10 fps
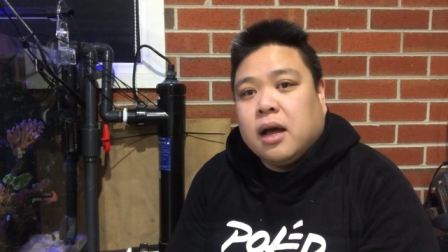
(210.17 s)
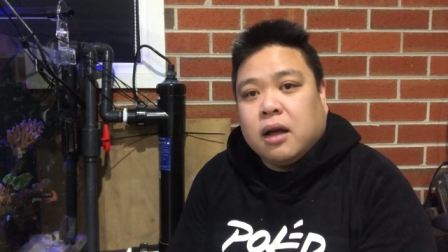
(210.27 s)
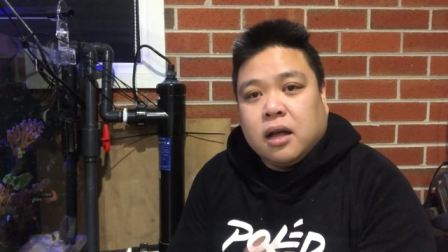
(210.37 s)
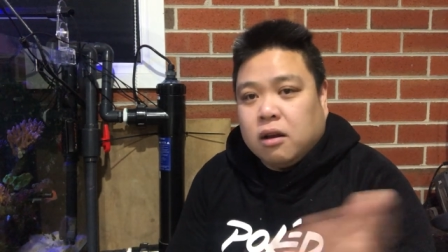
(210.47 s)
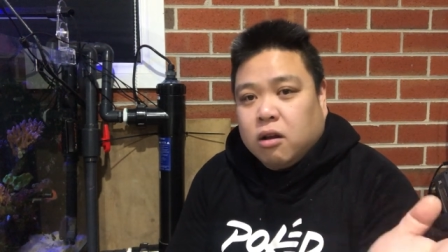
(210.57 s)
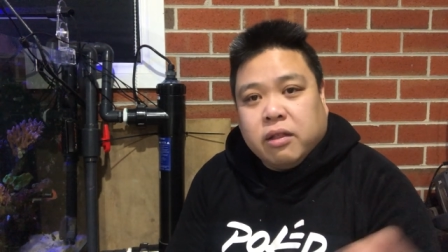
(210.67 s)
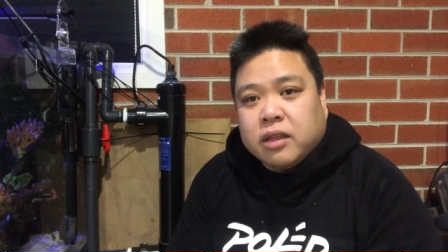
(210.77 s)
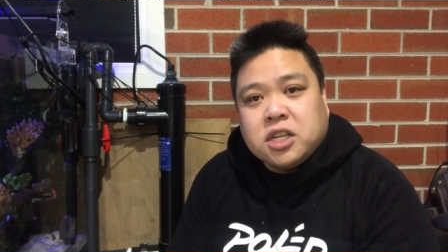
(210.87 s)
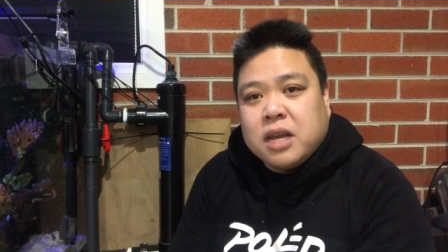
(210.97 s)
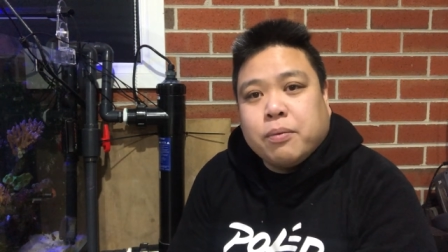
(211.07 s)
A lot of
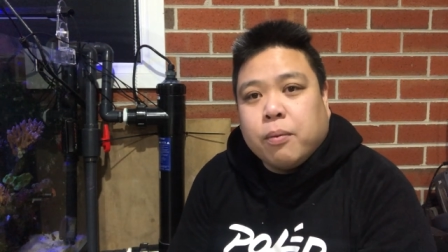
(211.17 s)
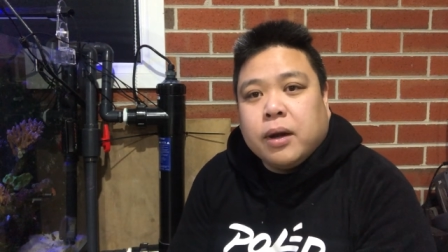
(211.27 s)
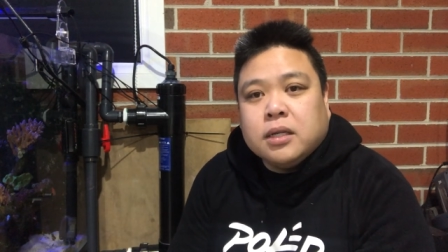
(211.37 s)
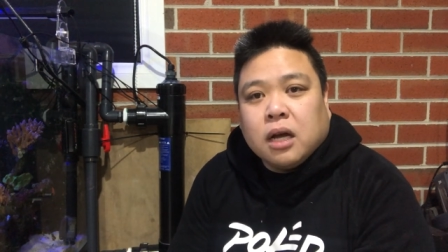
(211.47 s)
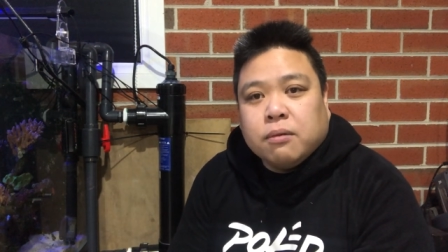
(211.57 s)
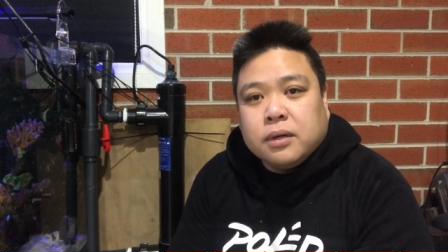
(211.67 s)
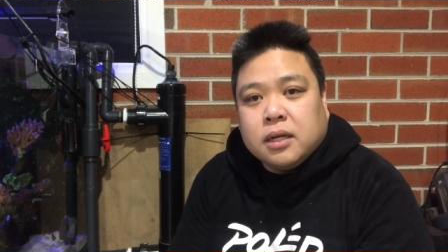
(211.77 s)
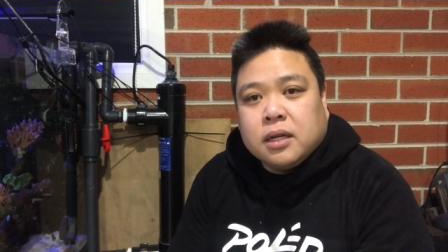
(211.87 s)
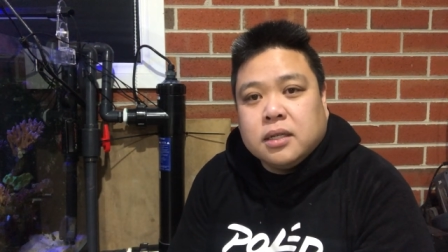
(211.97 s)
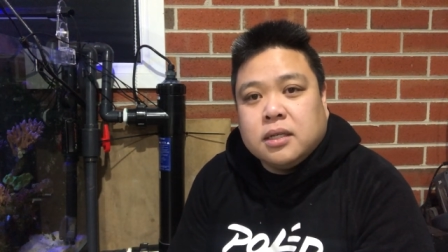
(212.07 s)
the cheaper ones I
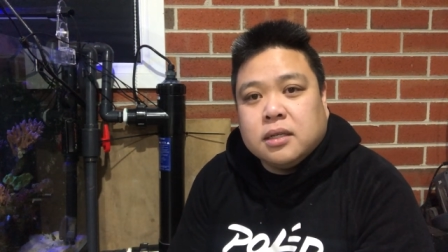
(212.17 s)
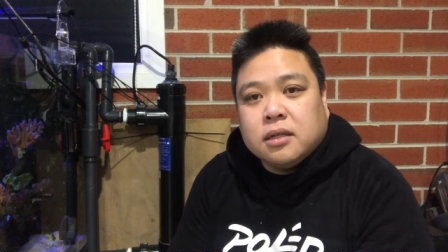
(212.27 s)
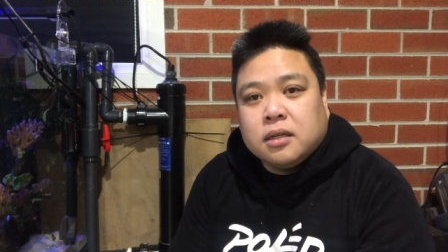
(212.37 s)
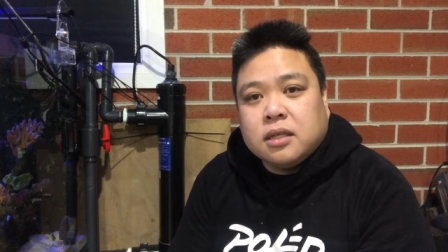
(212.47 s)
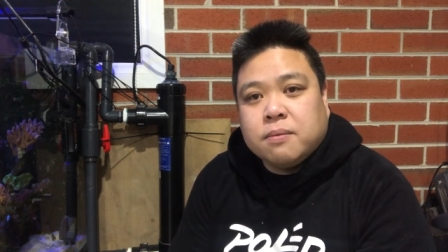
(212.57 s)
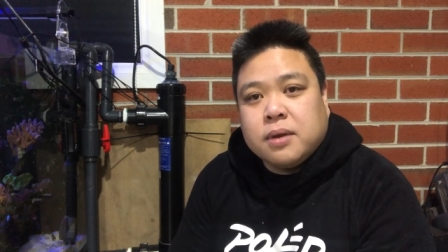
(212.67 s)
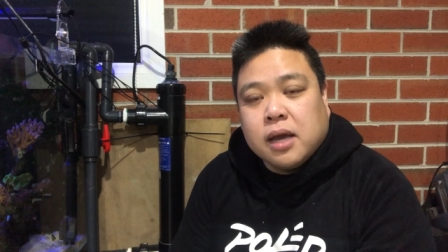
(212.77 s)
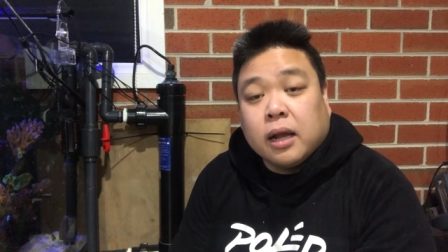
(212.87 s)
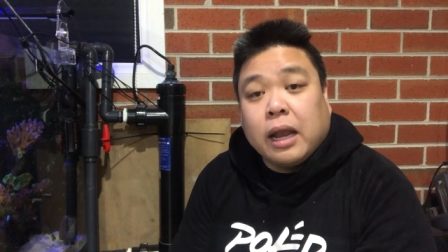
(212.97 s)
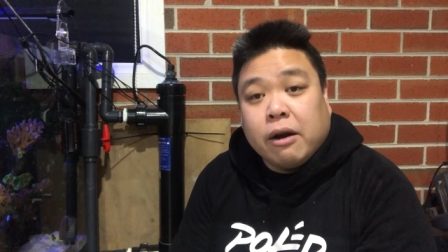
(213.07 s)
would consider just to be
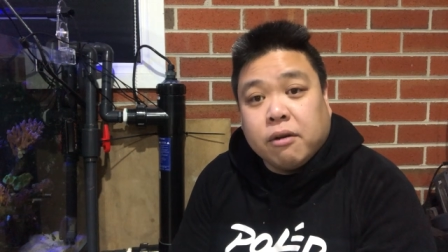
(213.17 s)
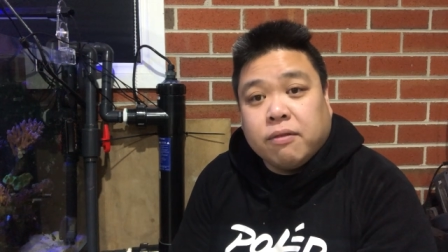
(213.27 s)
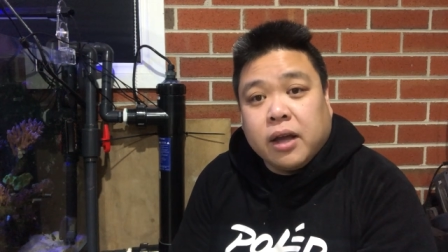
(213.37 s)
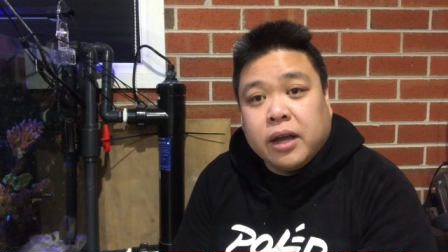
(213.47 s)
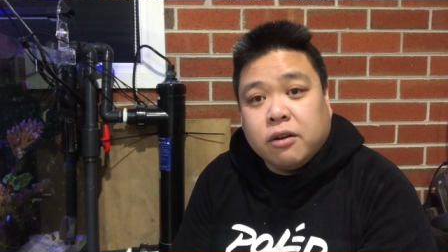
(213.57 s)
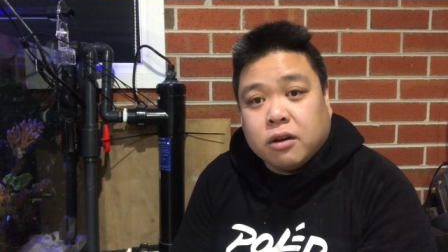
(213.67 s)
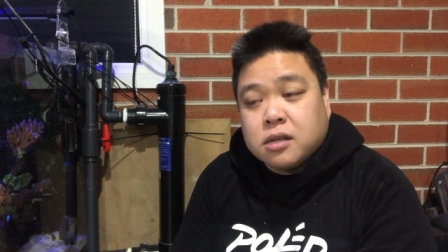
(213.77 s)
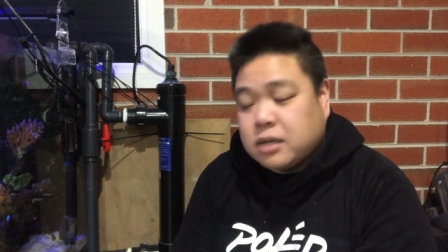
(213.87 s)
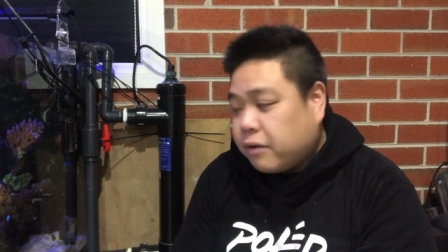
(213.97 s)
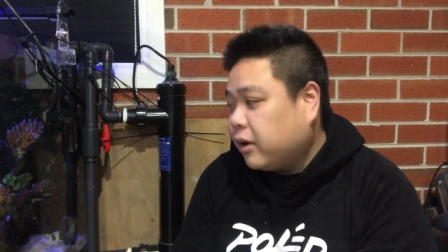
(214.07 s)
a clarifier, not a
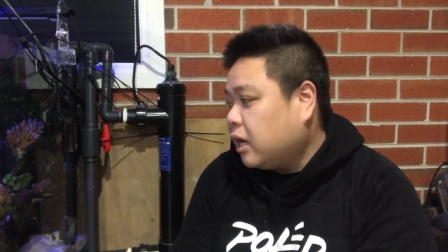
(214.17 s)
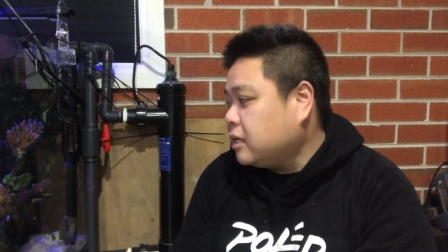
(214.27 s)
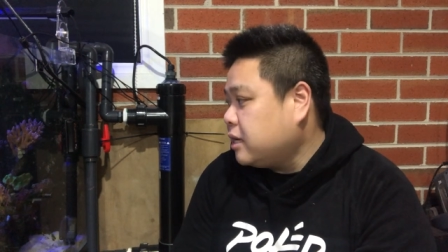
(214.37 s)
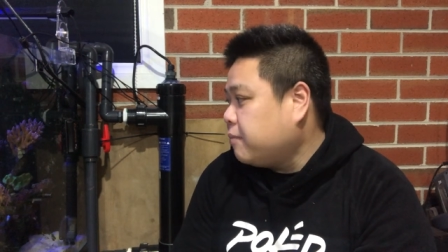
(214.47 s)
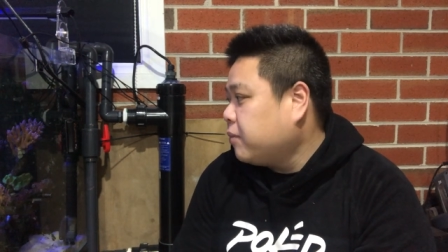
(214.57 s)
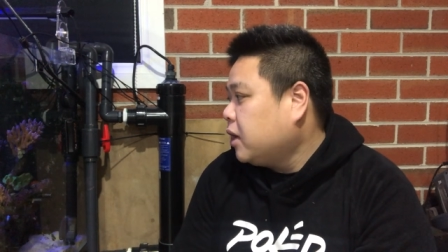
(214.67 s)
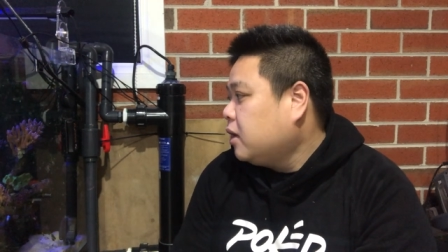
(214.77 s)
sterilizer.